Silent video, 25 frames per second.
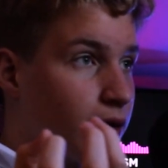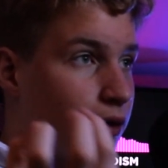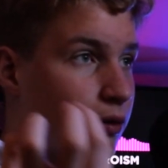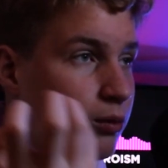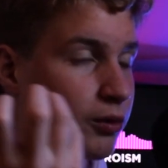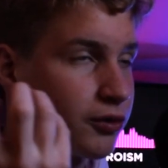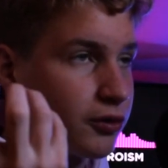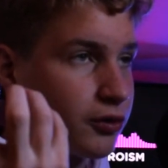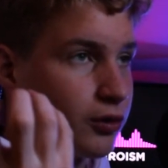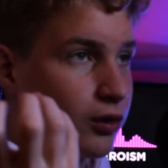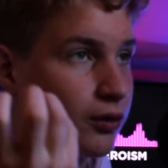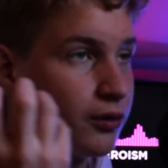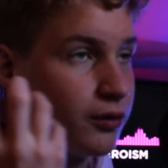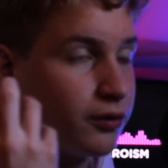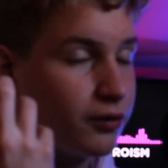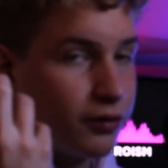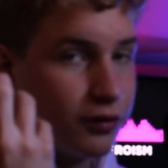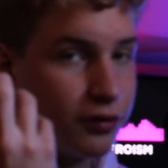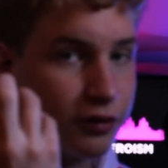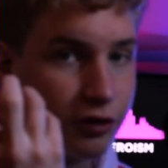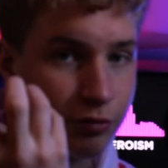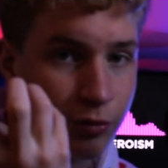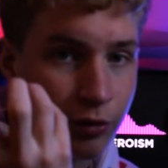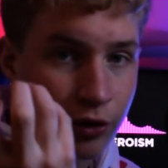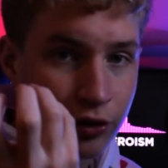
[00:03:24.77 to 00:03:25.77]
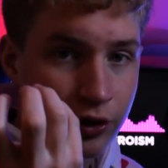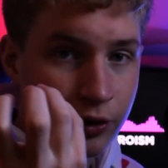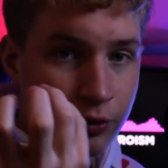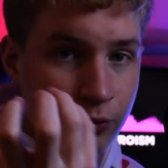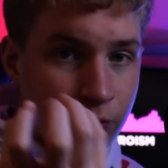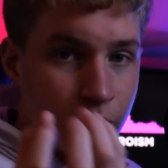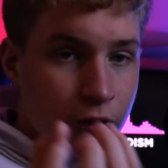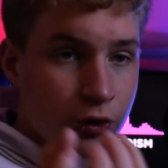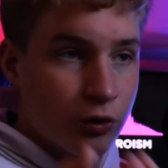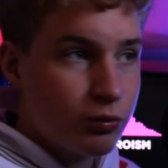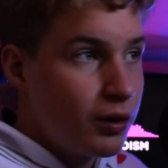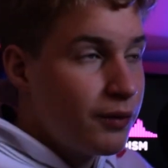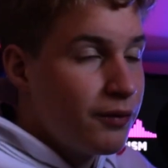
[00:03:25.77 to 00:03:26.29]
what's it called, sparkling
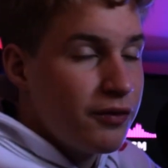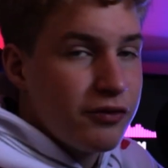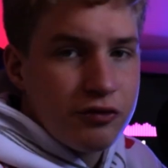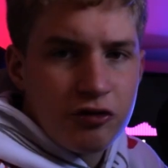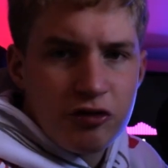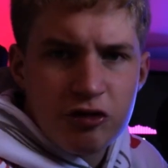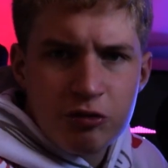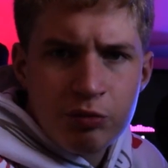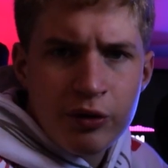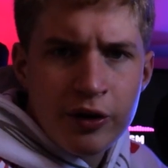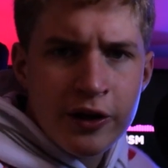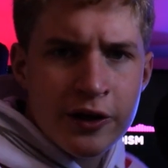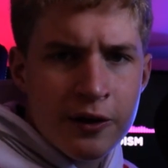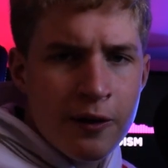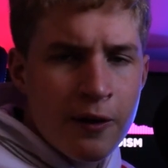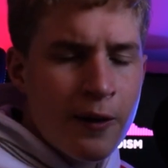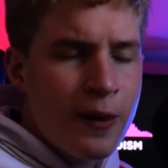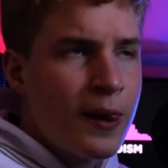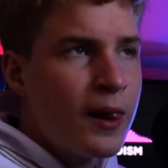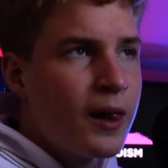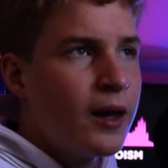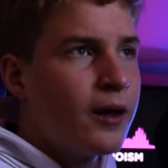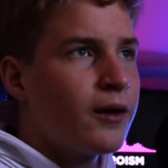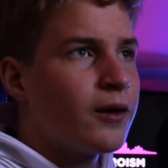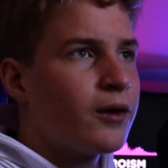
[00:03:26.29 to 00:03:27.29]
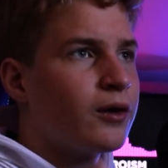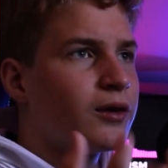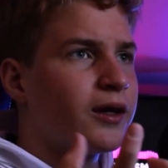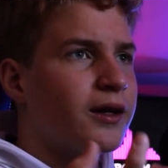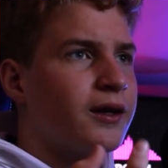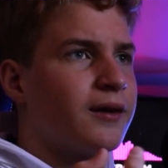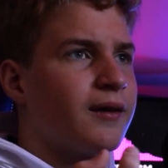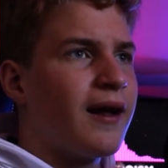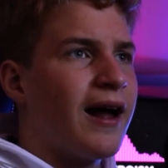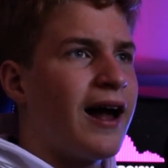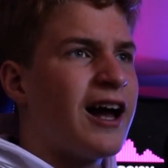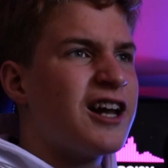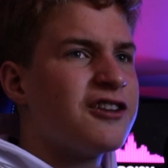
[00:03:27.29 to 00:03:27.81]
water, maybe even Sprite could
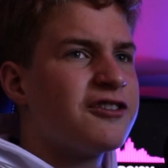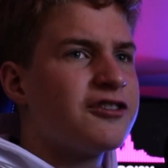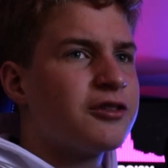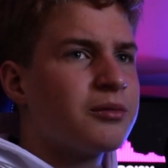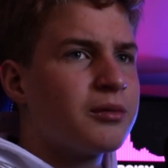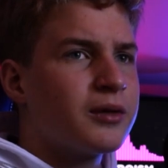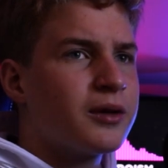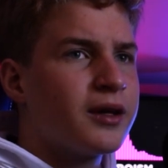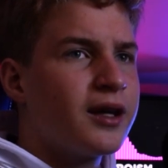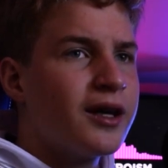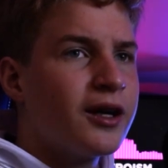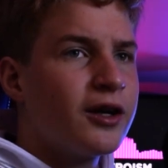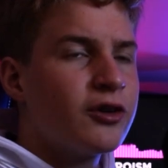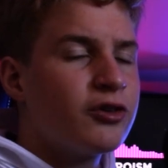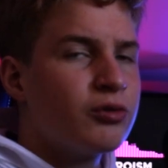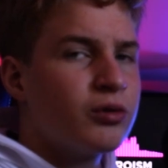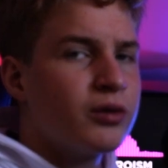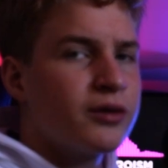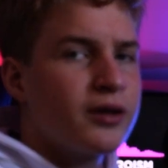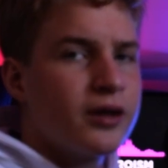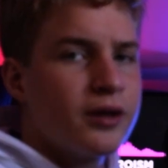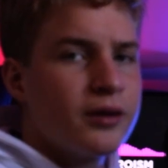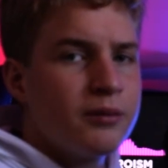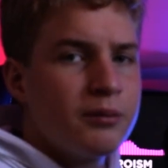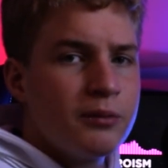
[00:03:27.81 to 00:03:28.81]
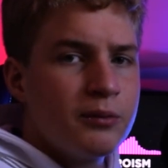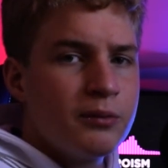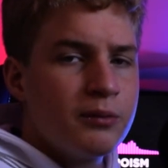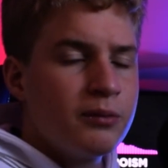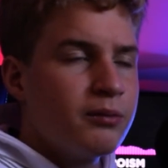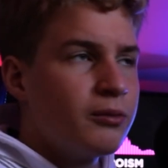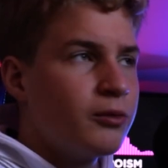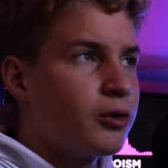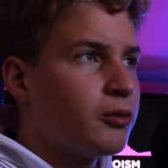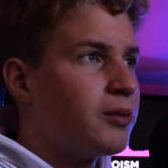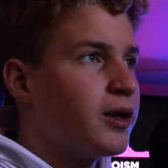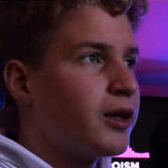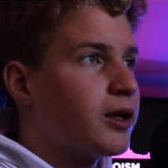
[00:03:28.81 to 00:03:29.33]
like add some kick to it, then
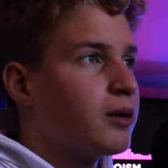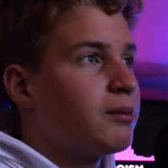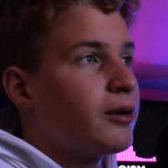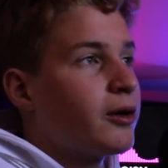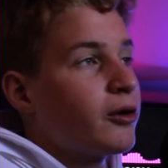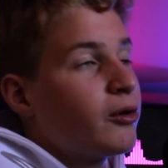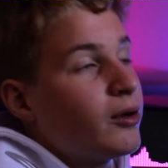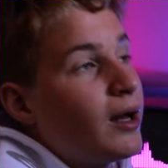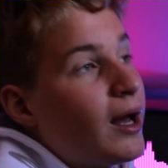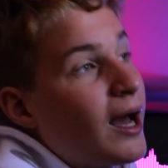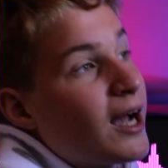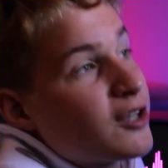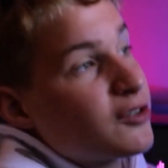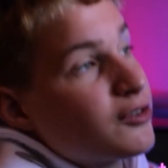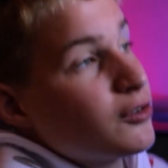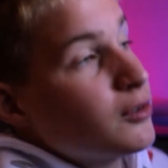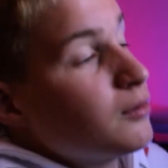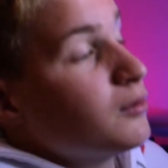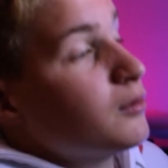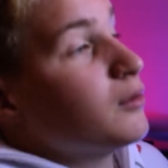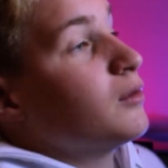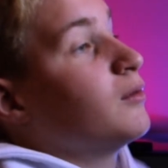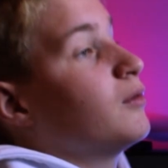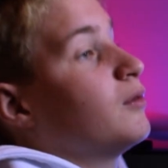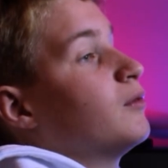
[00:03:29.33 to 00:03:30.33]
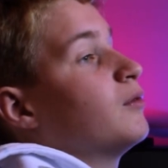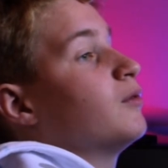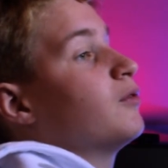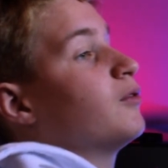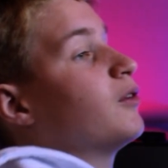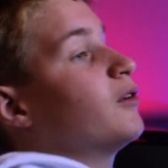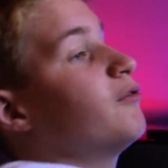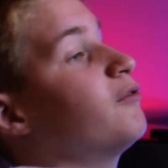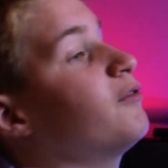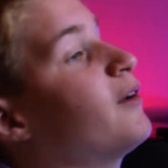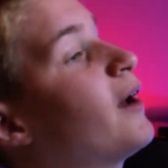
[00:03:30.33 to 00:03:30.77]
it would make it better. Actually, fun